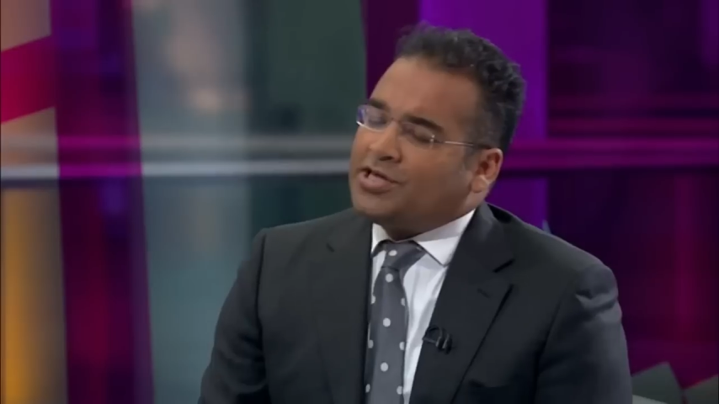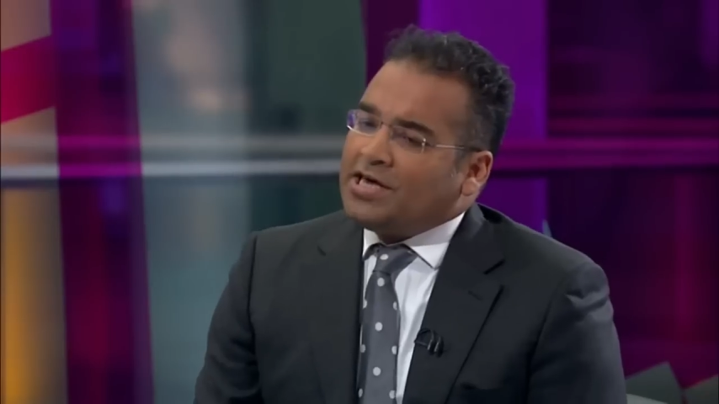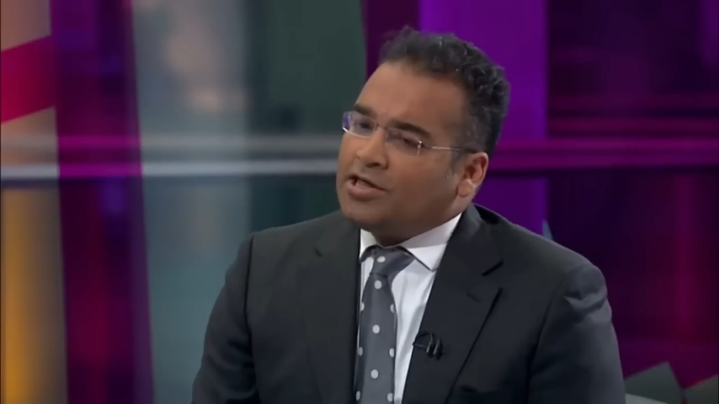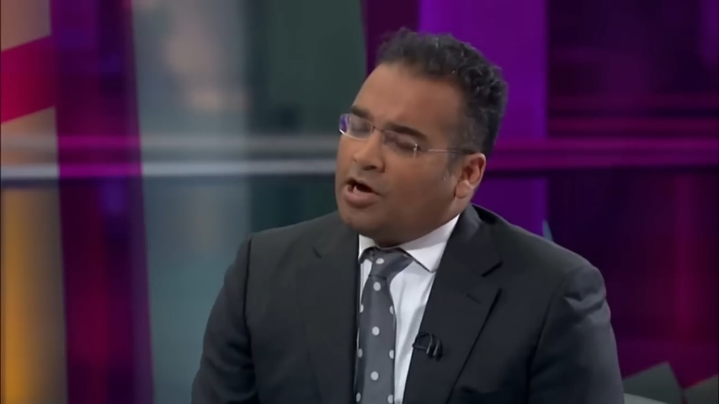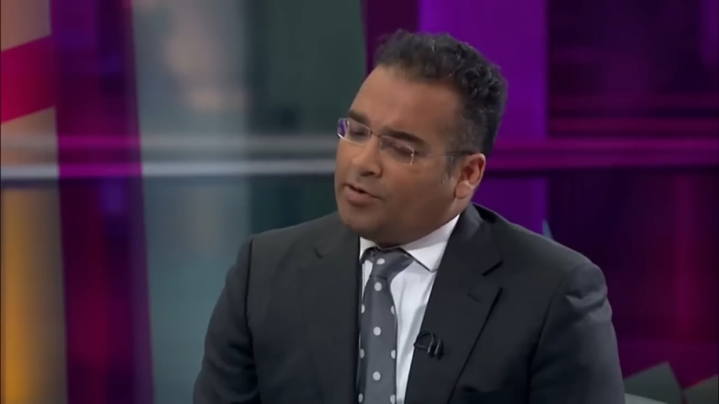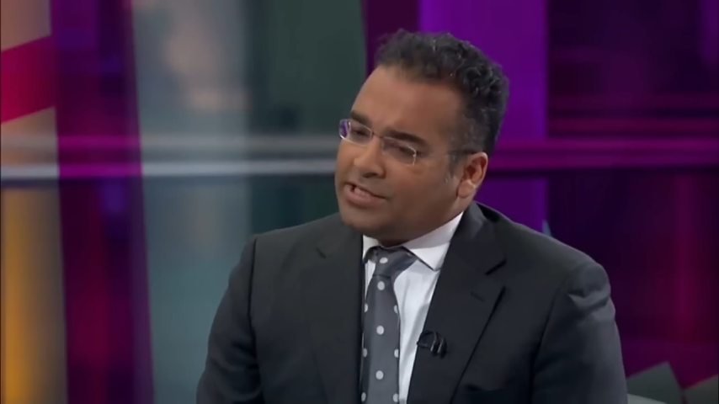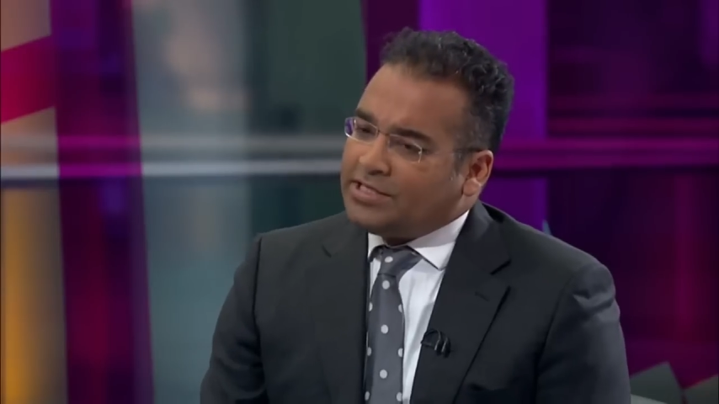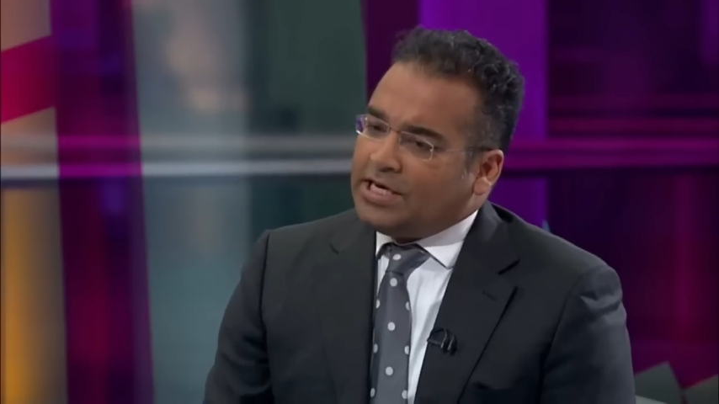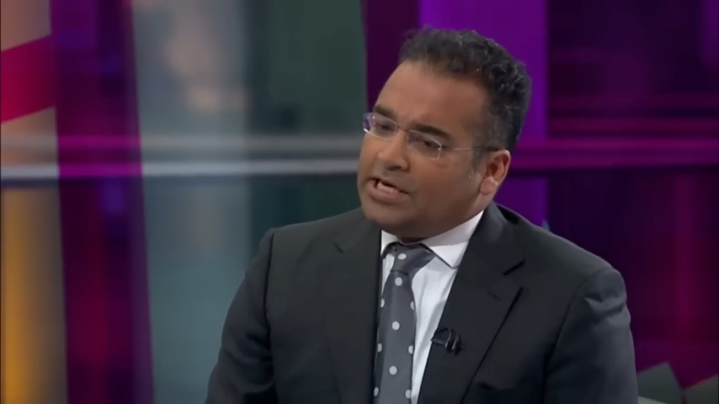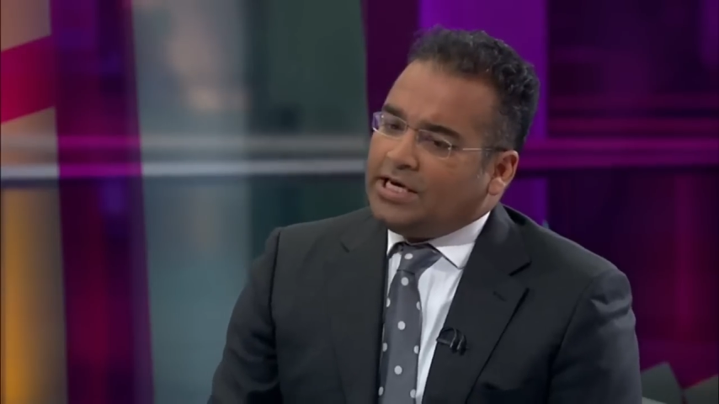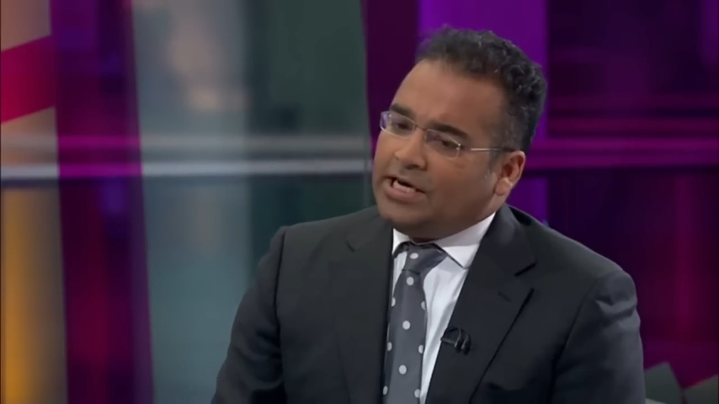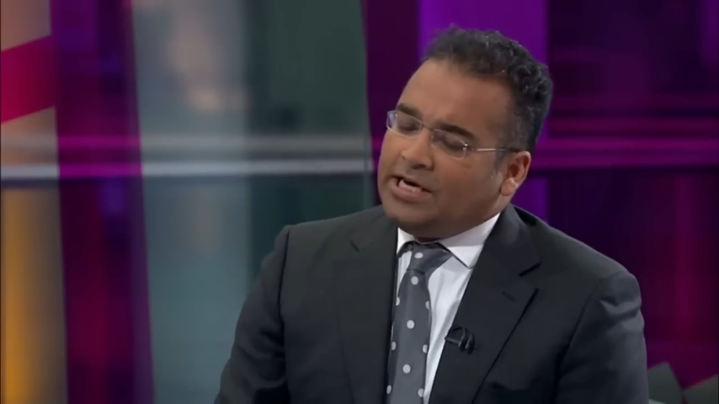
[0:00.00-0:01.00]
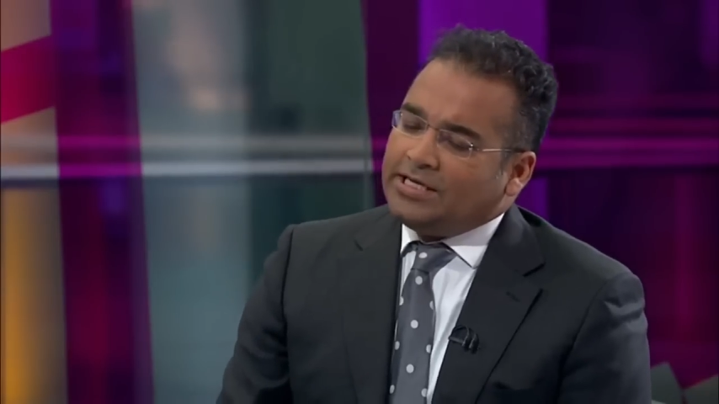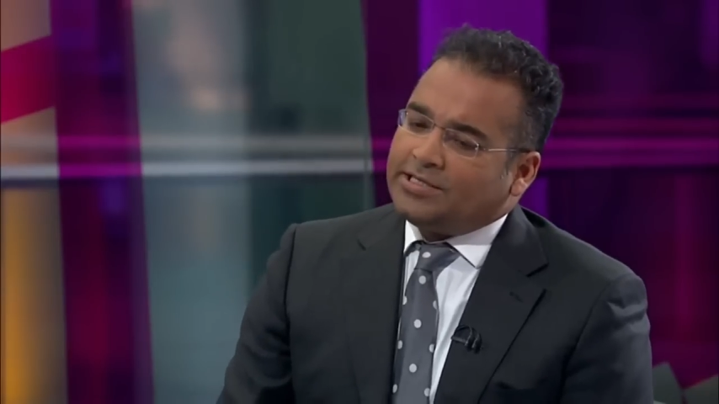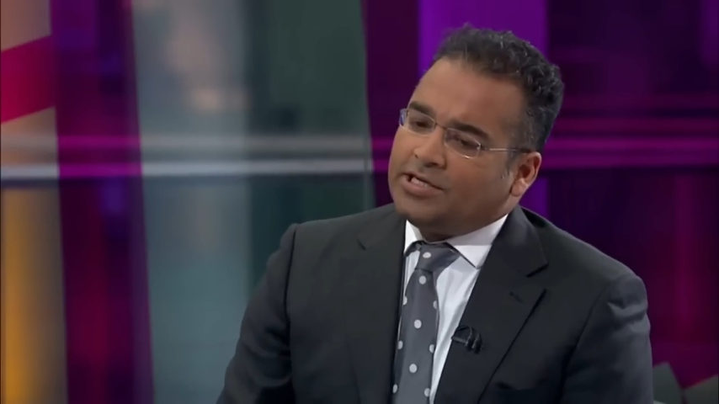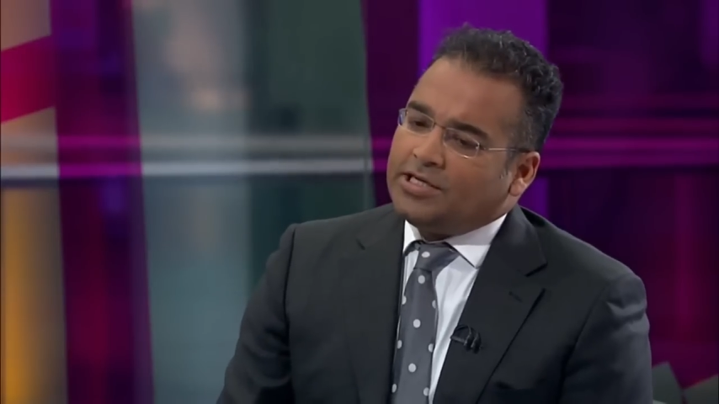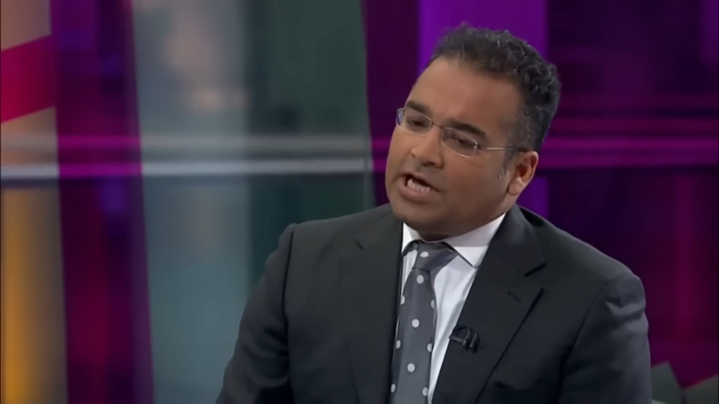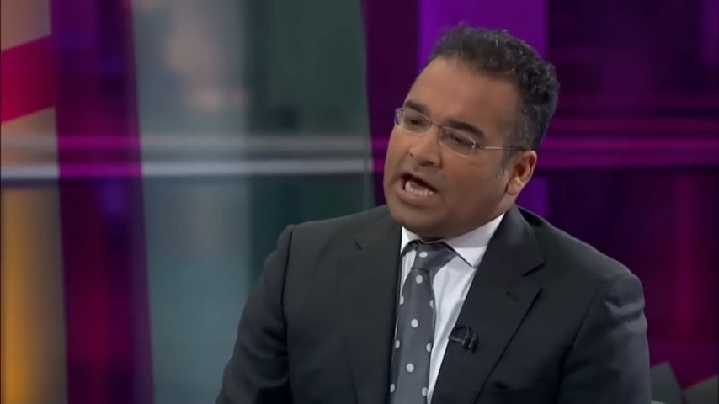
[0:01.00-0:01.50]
thing, though, is that